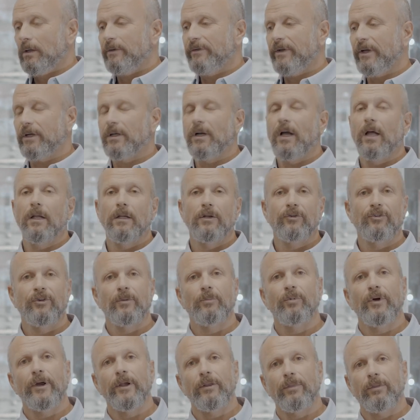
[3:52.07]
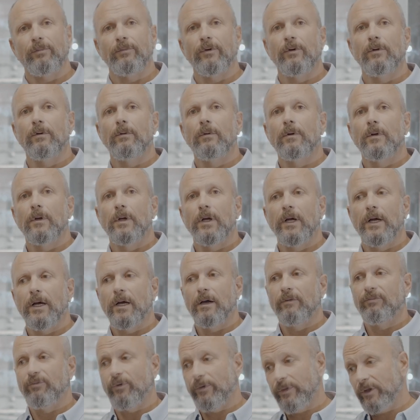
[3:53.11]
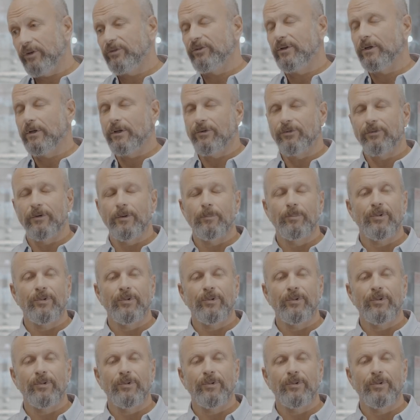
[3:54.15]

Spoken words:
technology breakthrough for this industry in